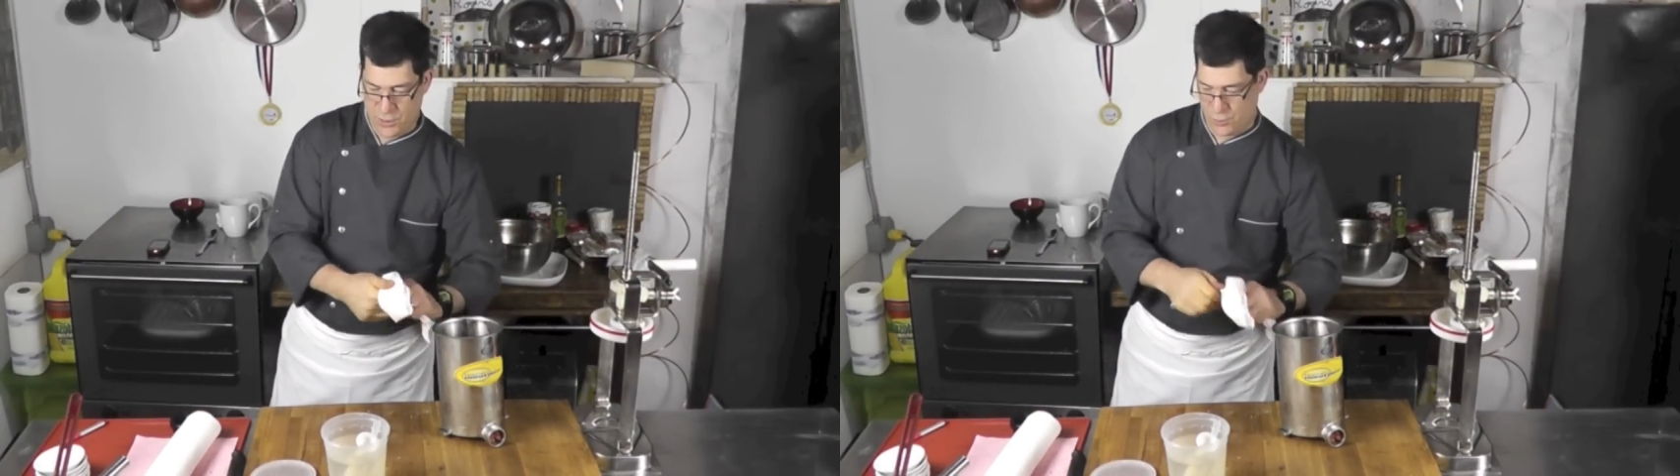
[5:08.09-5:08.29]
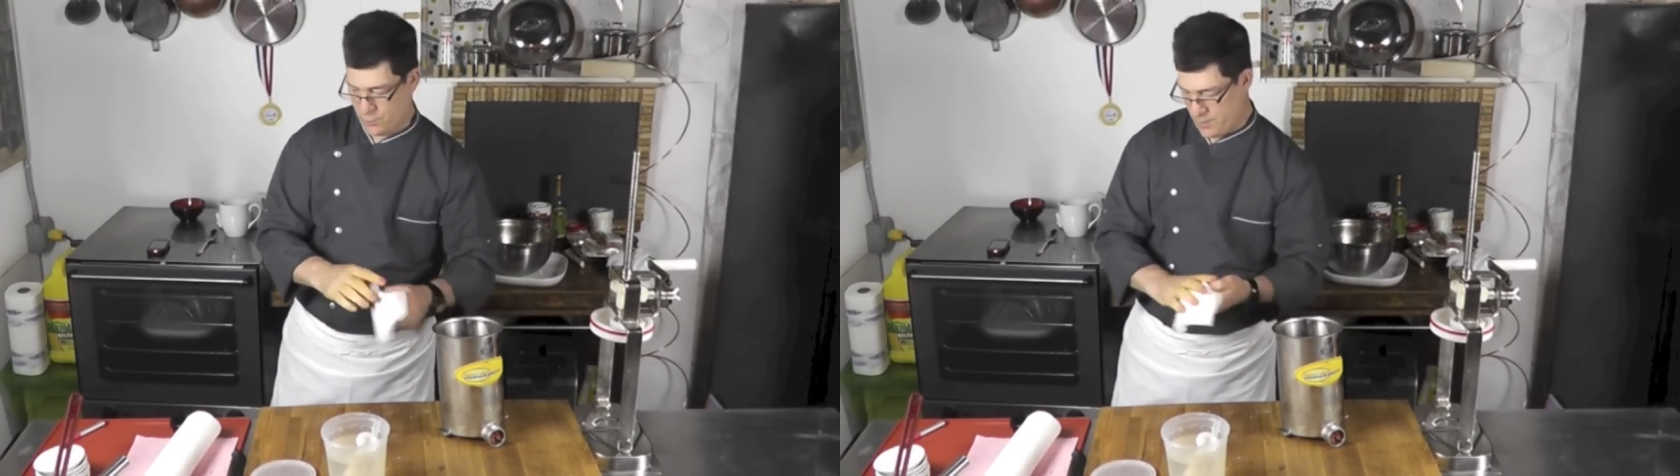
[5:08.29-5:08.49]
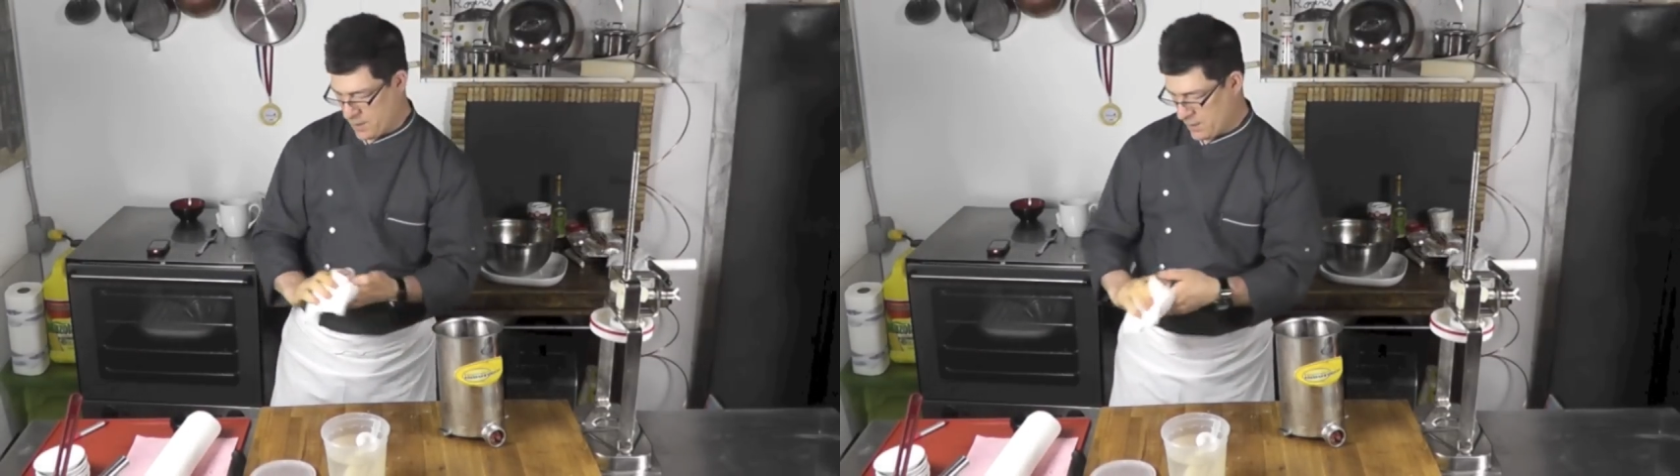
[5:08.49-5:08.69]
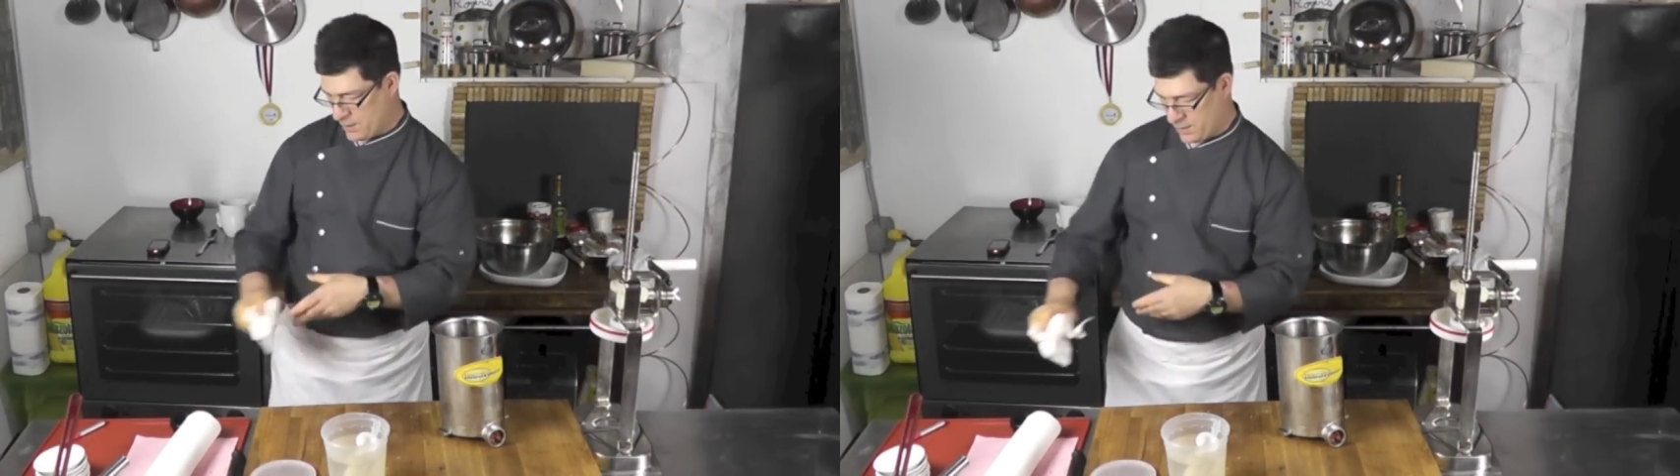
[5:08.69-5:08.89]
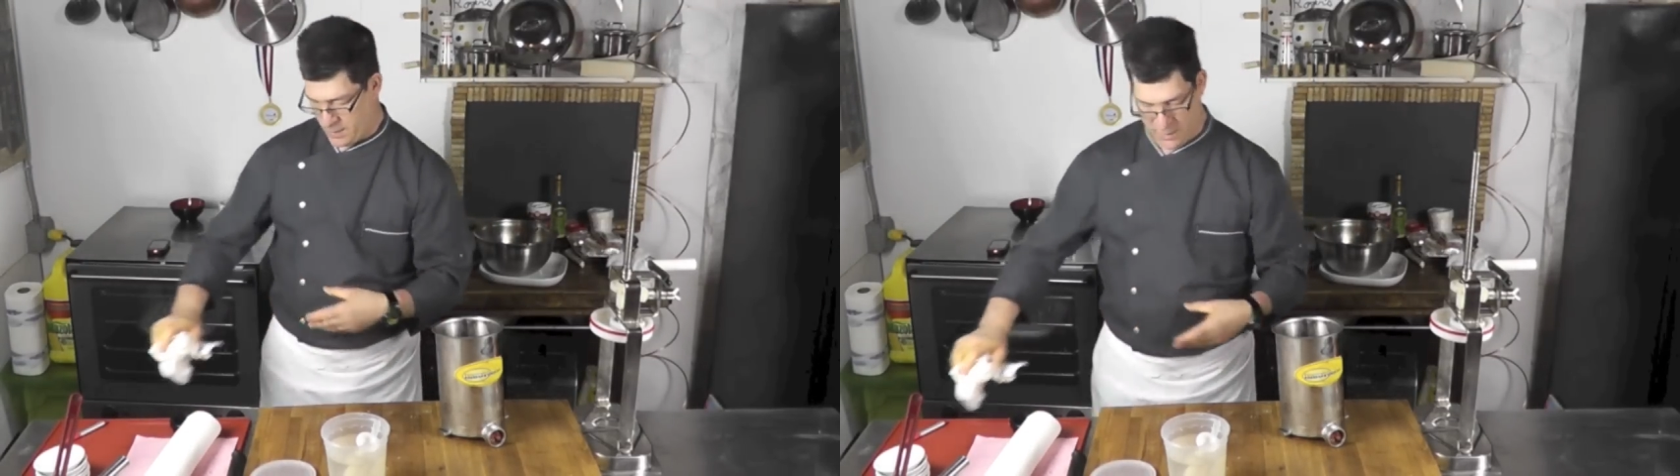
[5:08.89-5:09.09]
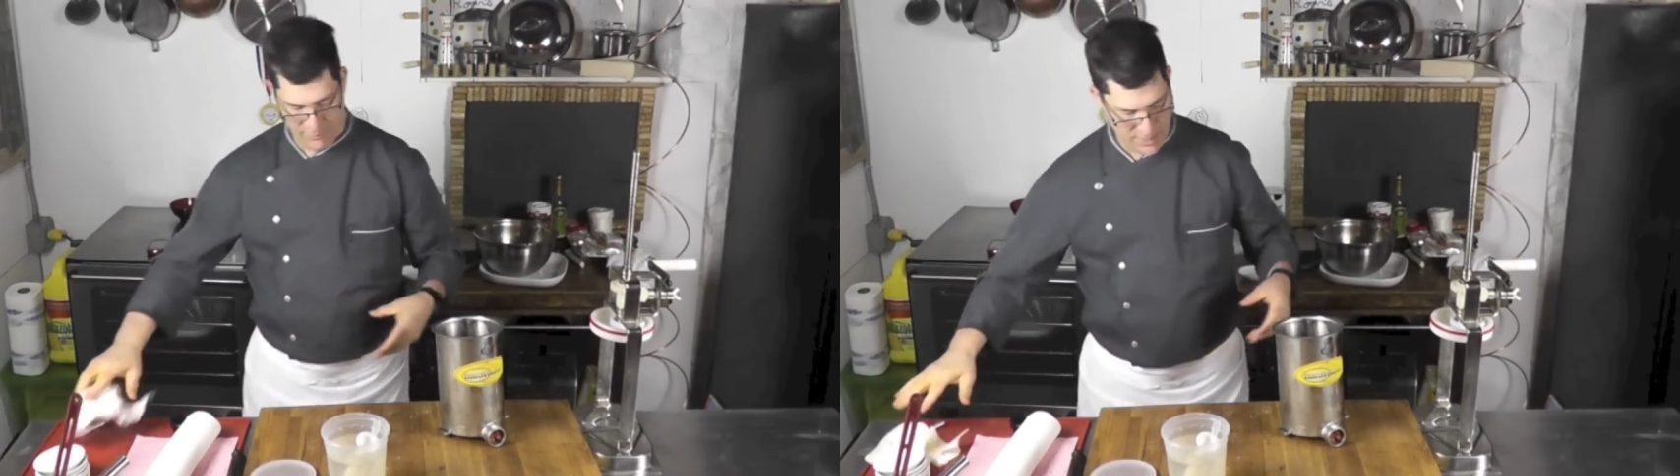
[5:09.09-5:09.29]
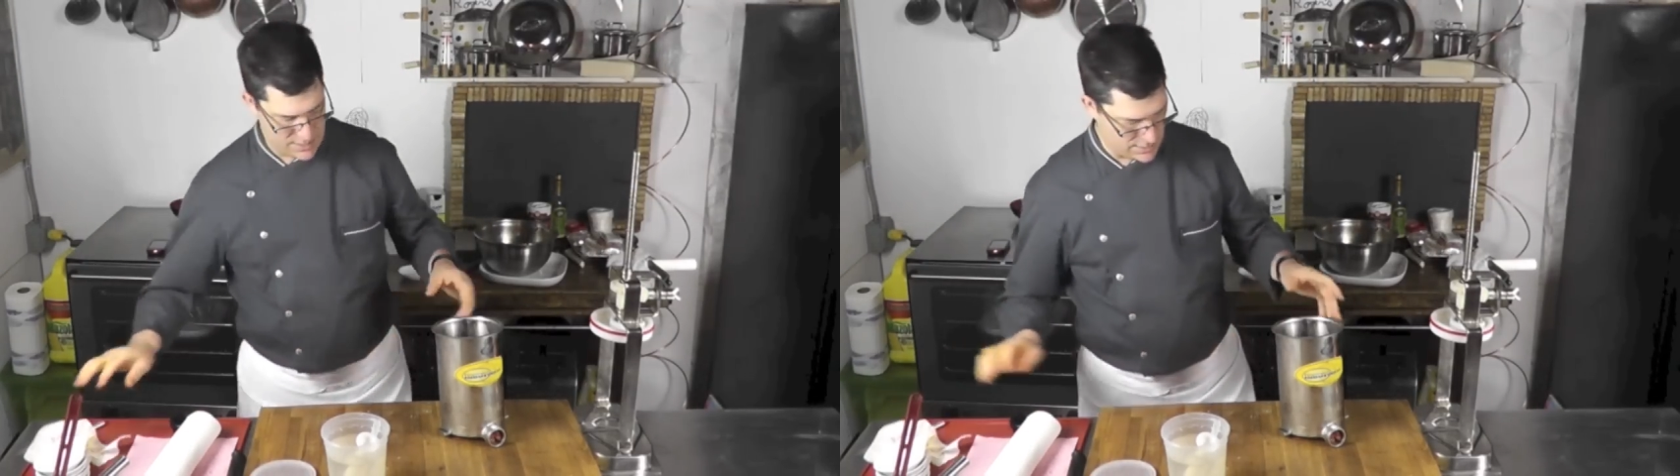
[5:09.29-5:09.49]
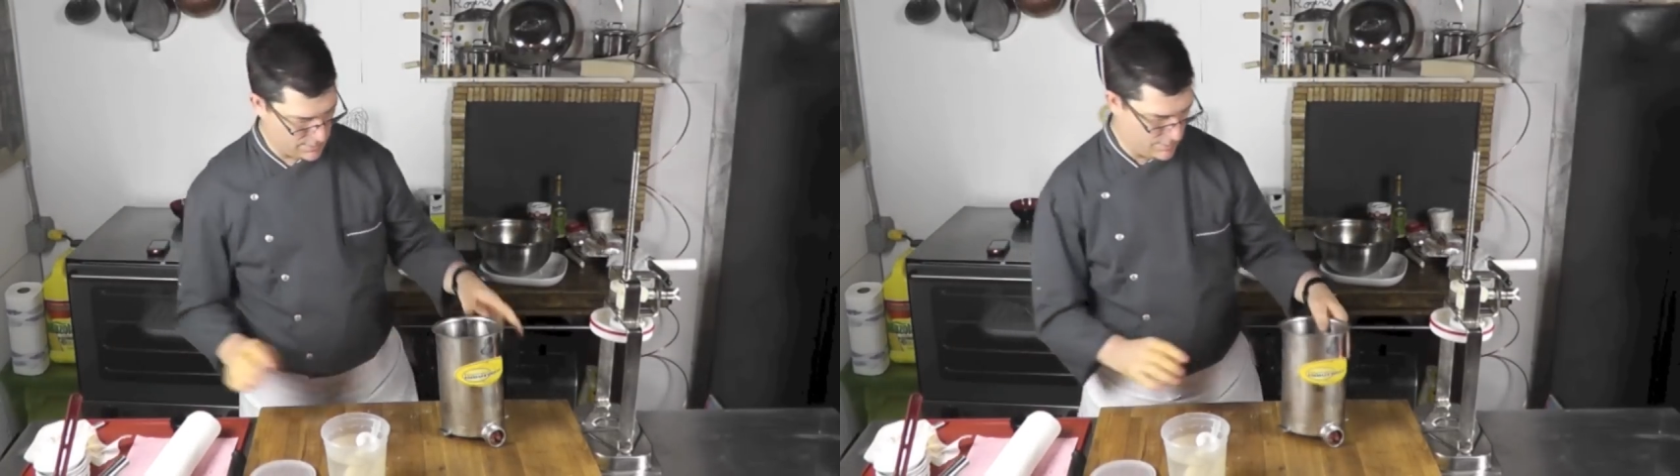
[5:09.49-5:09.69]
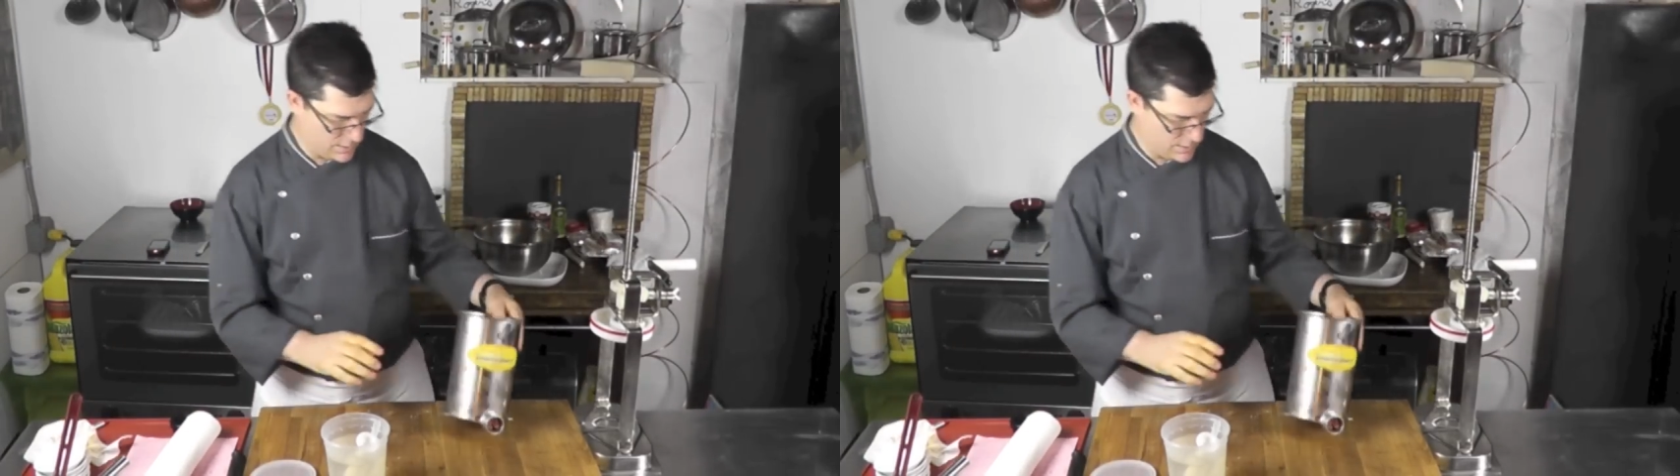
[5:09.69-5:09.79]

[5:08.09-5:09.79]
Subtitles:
tube. It gives me some